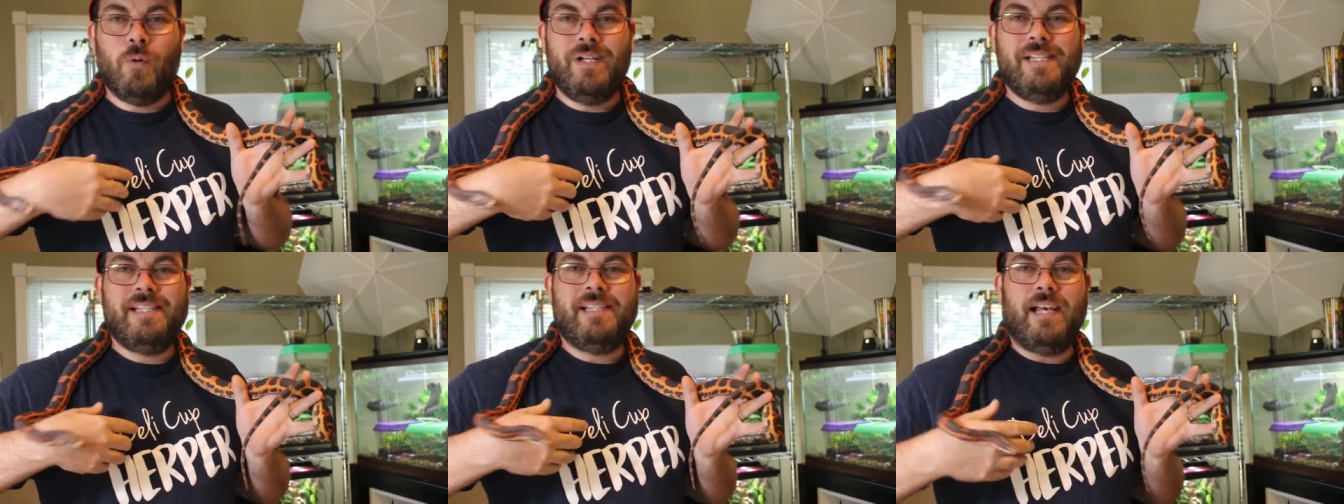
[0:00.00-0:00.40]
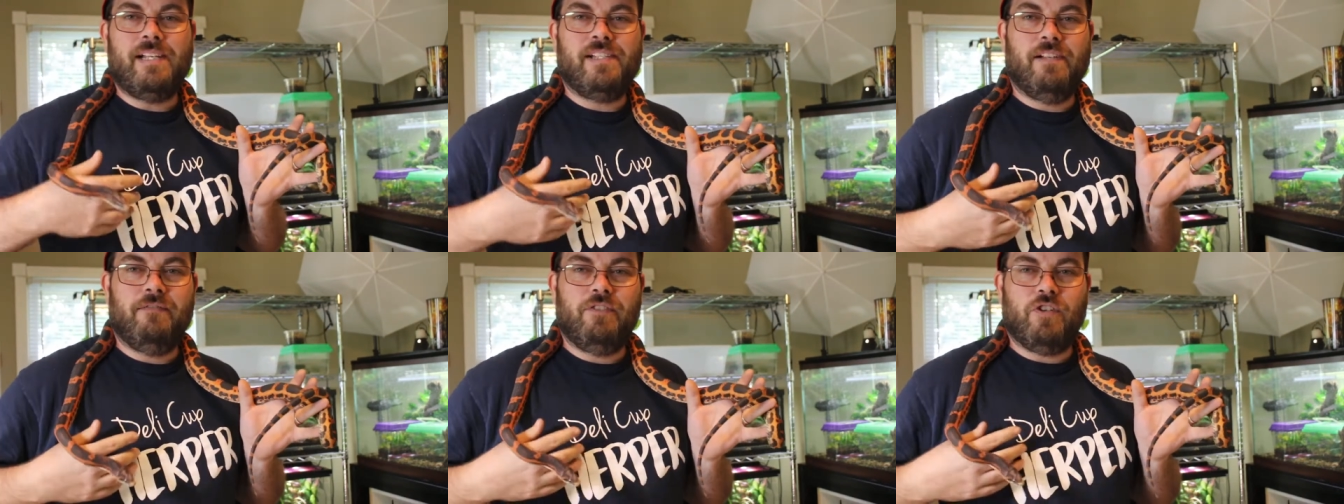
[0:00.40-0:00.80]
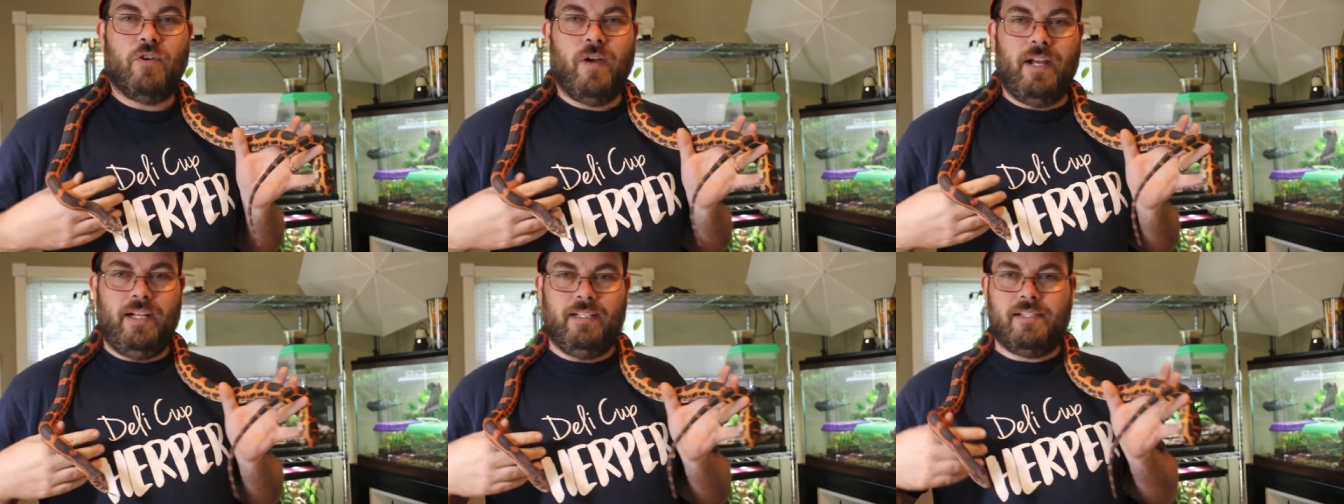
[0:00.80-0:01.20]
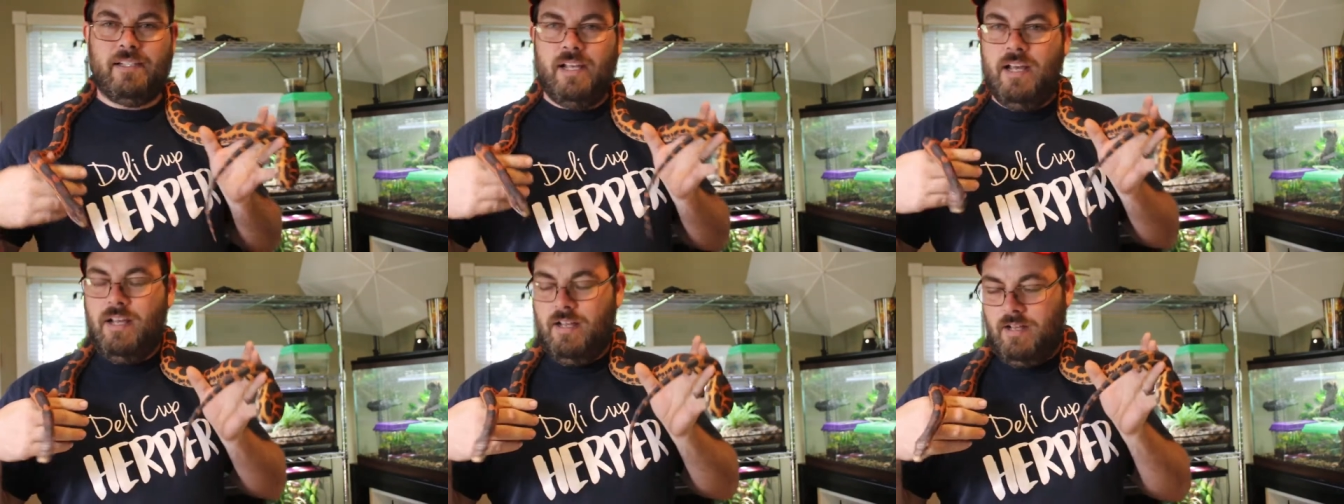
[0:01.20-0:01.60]
recessive
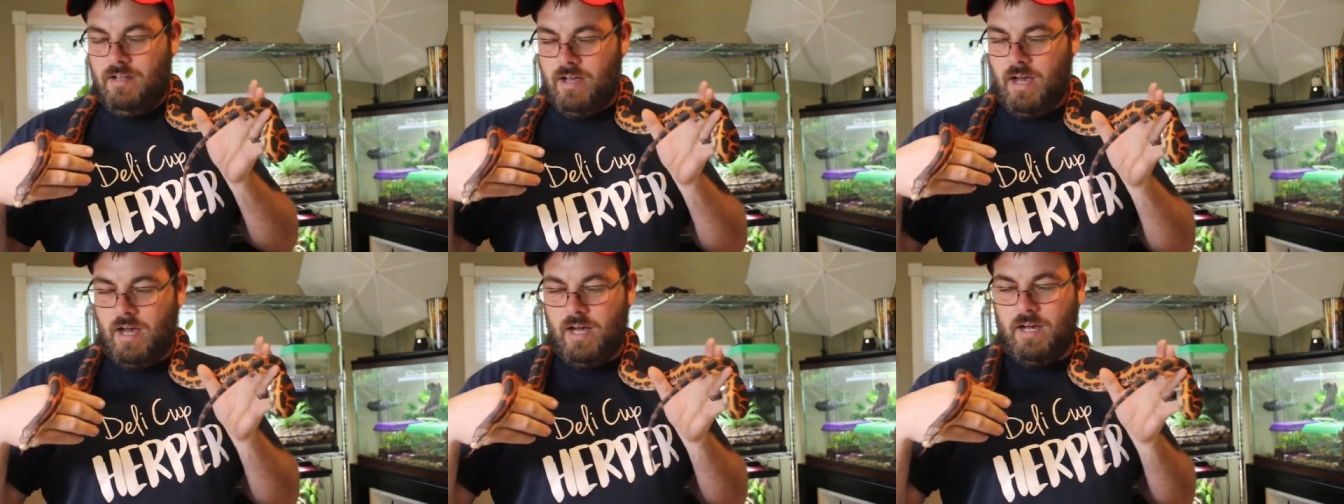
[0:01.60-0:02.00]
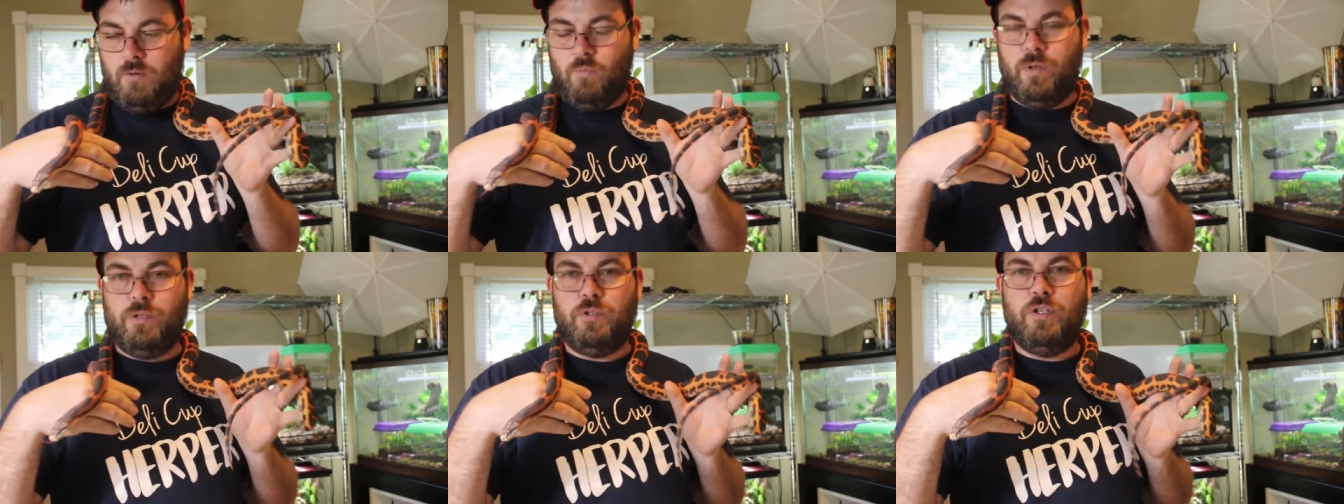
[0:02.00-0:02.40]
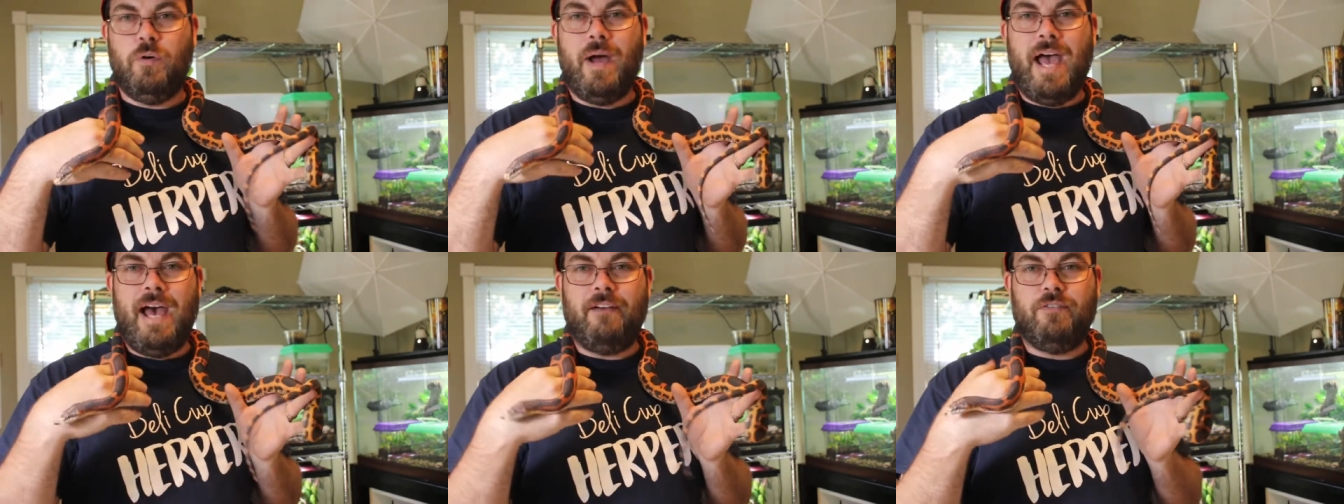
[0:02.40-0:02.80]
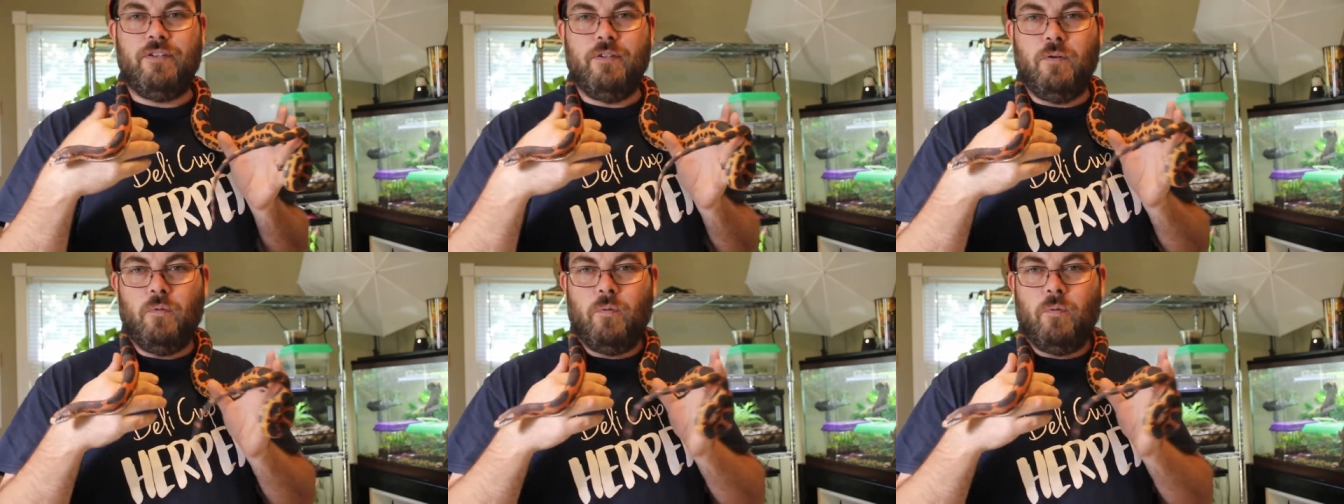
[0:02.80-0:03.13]
traits, what you have to